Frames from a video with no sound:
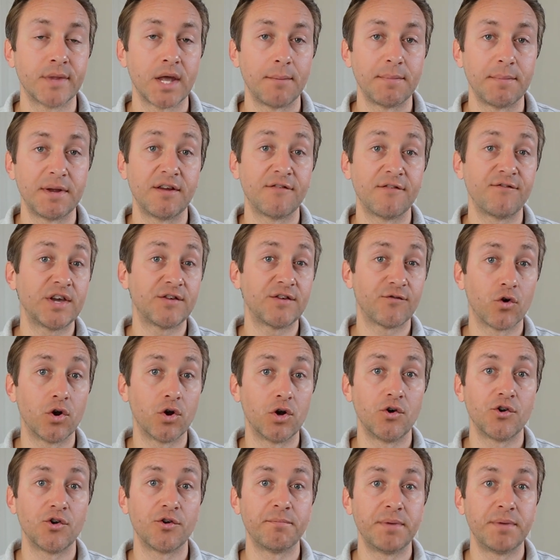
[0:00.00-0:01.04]
I mean, I think for a
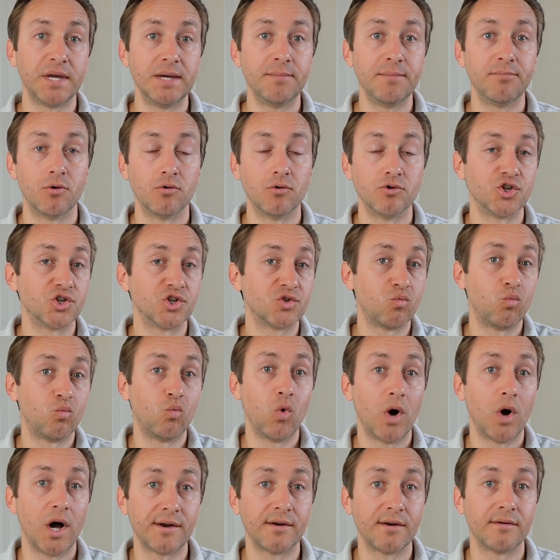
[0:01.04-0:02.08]
lot of people, just
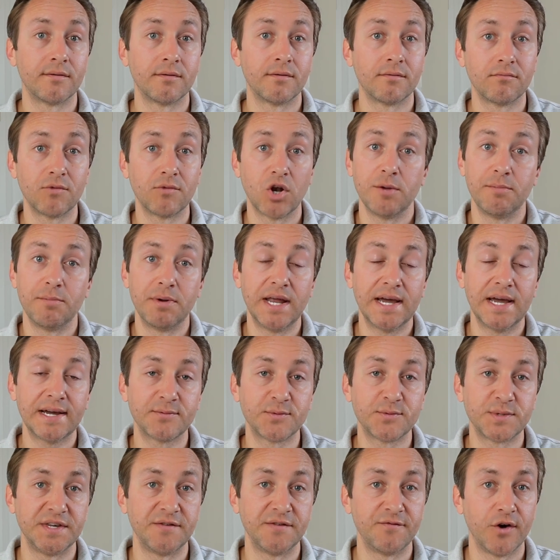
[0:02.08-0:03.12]
one global
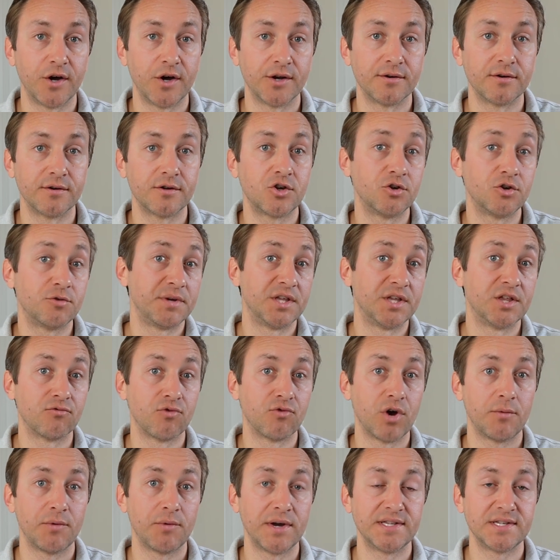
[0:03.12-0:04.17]
equity fund could be the
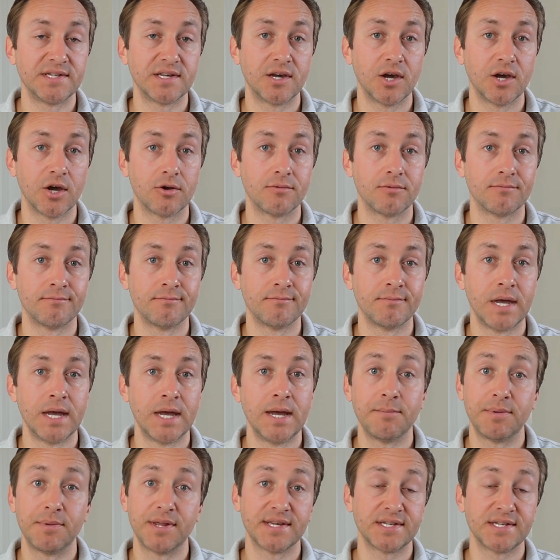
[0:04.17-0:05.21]
right way to go.
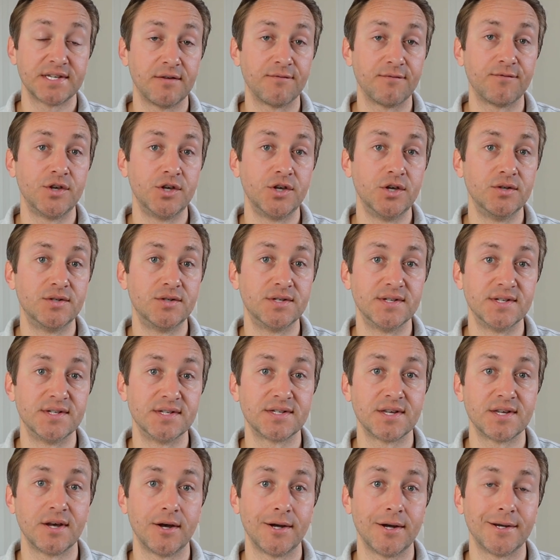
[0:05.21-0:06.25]
But that's up for you to
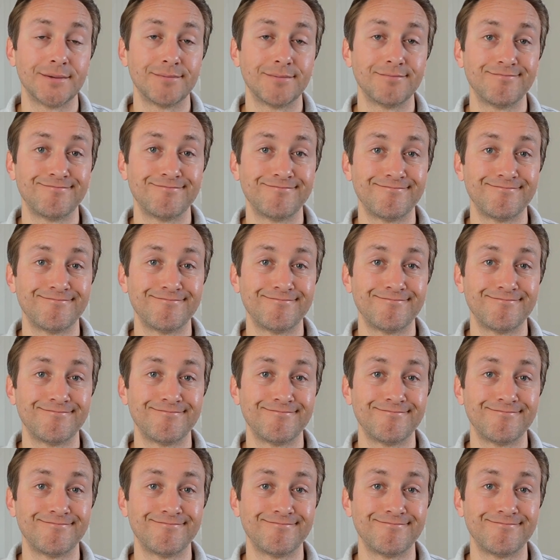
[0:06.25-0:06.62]
decide.